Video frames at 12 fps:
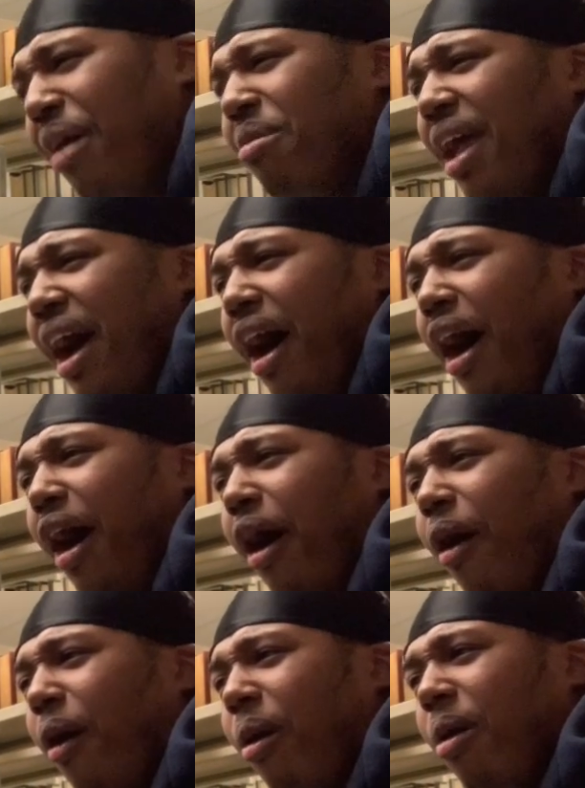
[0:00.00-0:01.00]
damn, no.
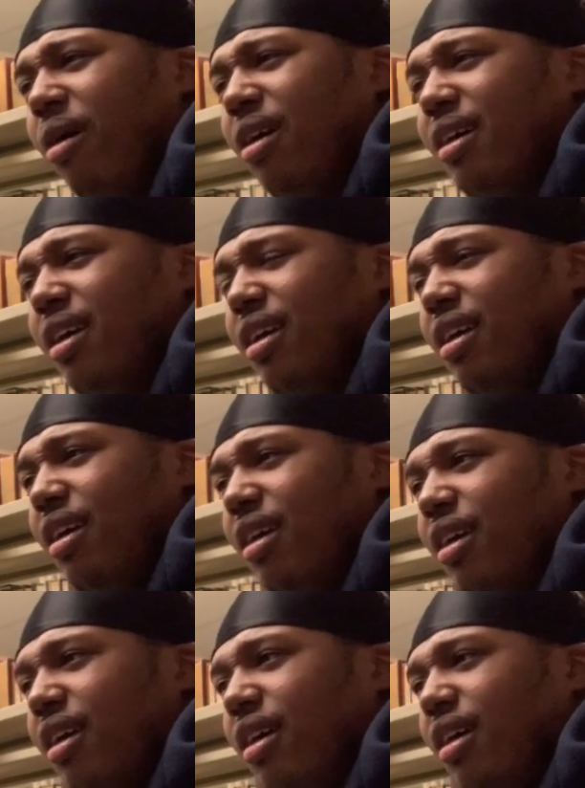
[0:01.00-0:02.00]
She got
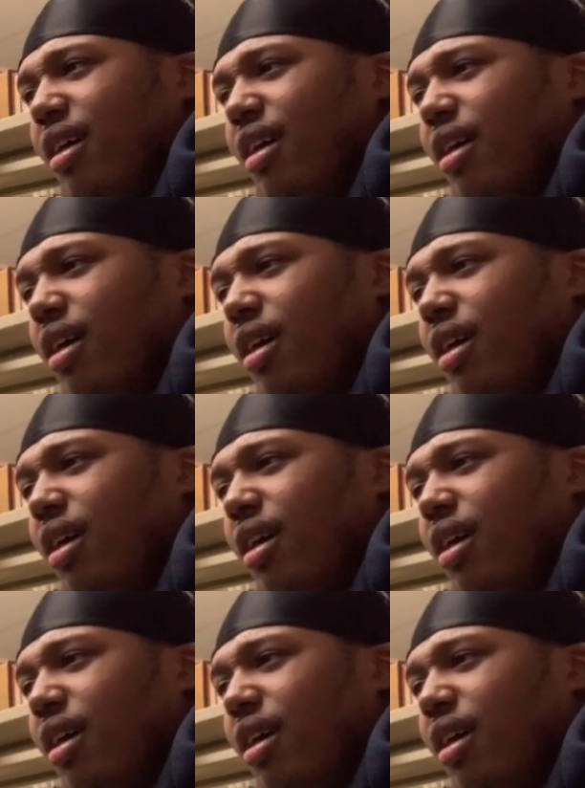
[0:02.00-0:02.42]
me.